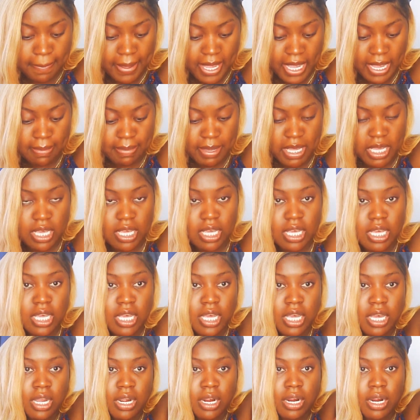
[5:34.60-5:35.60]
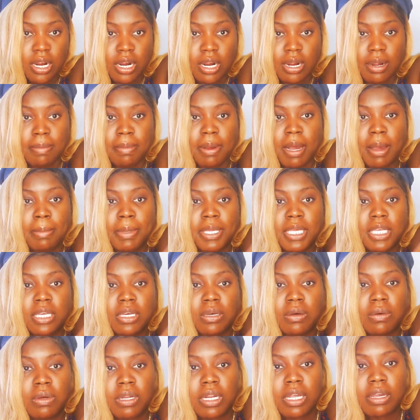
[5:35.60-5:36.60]
Baby, or Bobby,
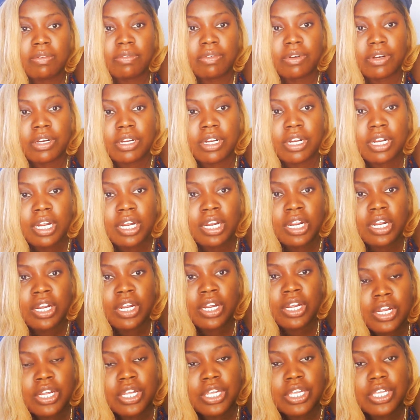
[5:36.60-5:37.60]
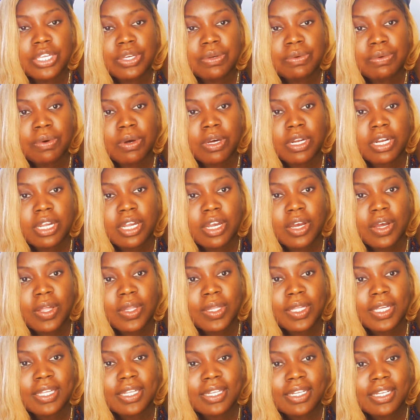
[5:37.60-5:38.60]
whatever you want to
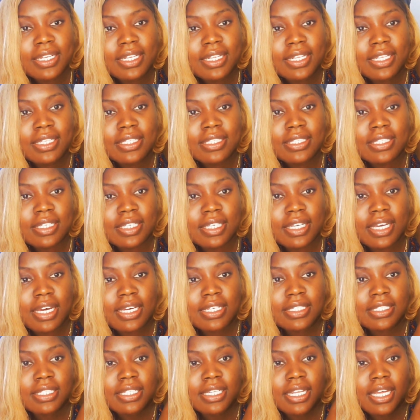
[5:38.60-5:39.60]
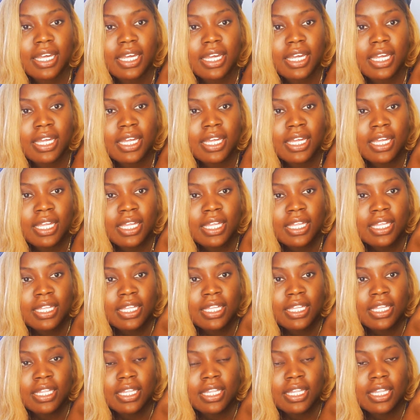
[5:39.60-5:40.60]
call it. So you guys see that?
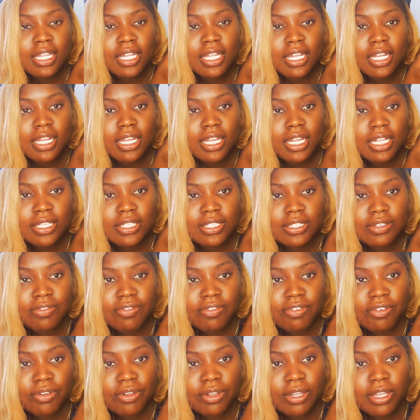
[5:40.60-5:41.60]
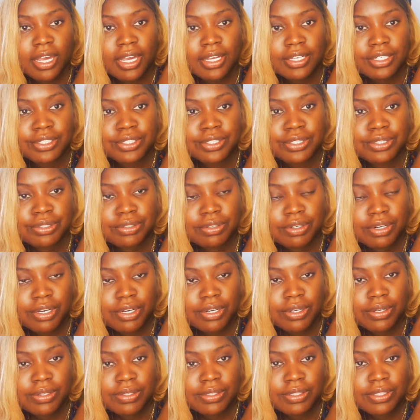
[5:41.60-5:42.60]
That's the full last 2
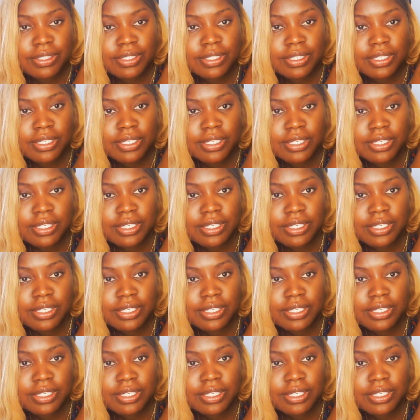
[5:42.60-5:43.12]
rows.